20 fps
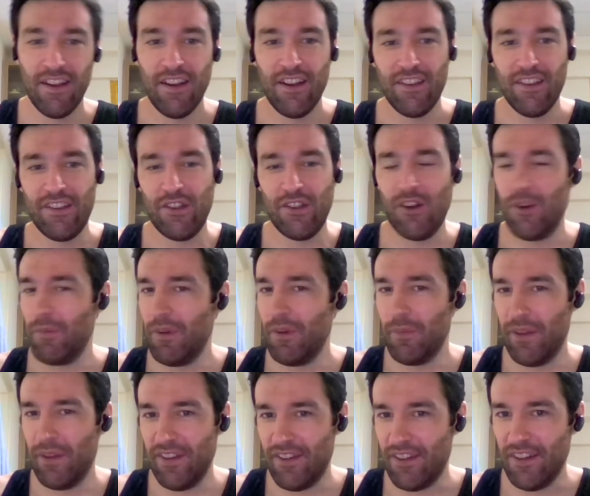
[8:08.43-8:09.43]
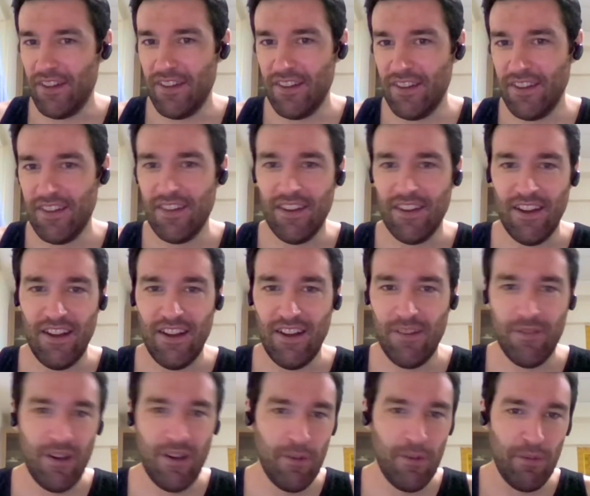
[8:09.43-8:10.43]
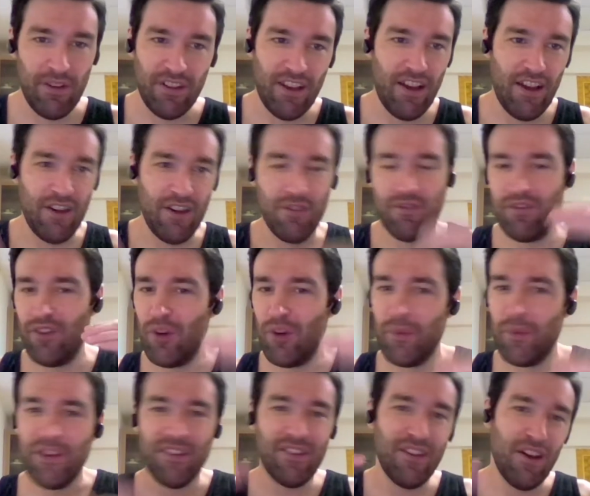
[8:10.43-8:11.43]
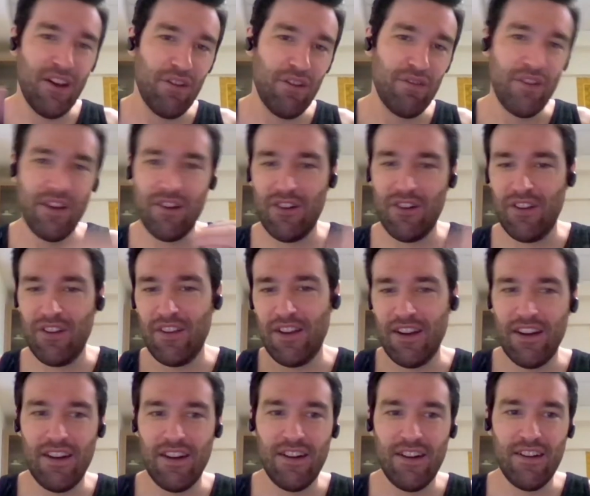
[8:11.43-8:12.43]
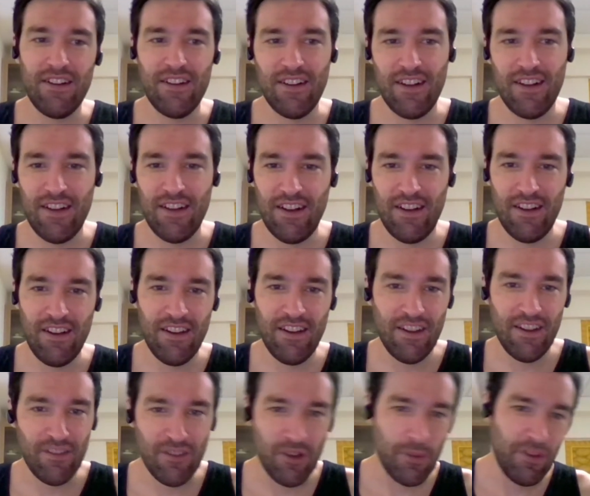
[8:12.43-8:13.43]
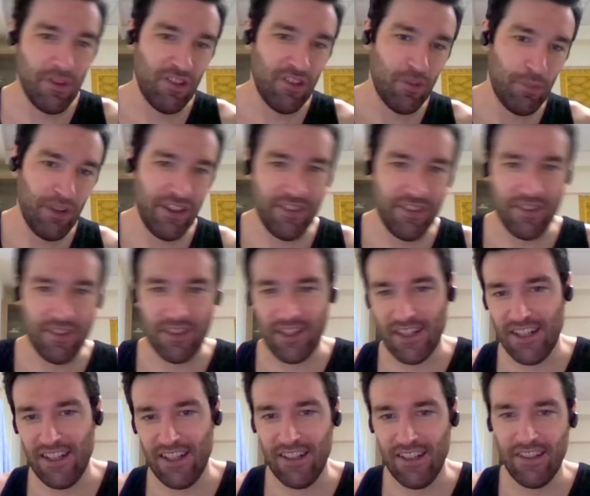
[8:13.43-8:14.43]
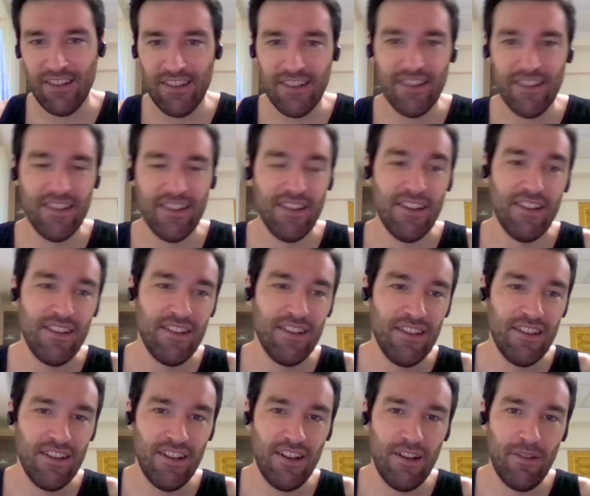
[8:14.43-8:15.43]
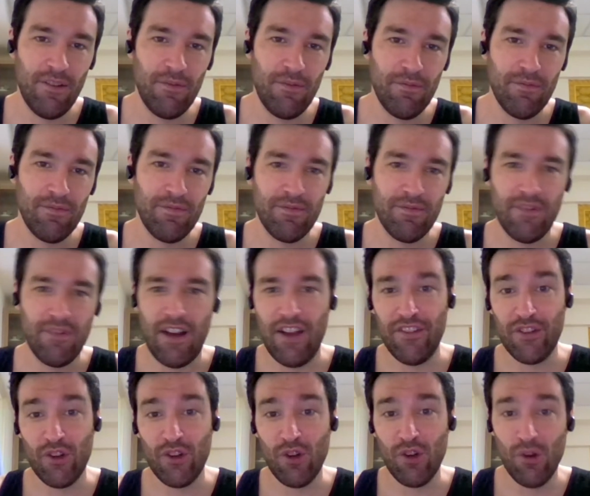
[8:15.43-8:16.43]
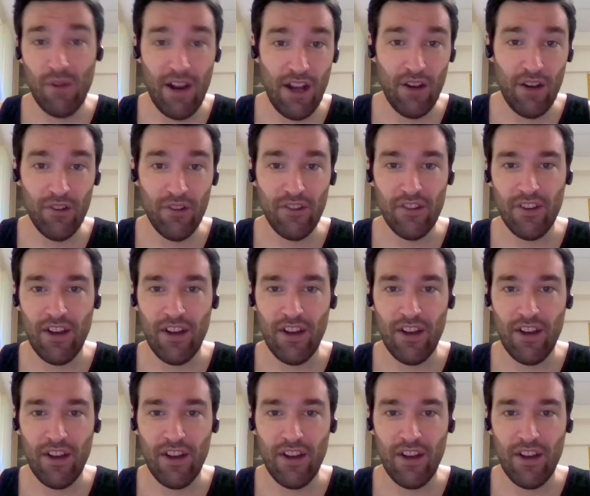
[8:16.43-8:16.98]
See what I mean by stunted? I've been kind of filming stuff here and there, and I'm going to be splicing it in as I go around.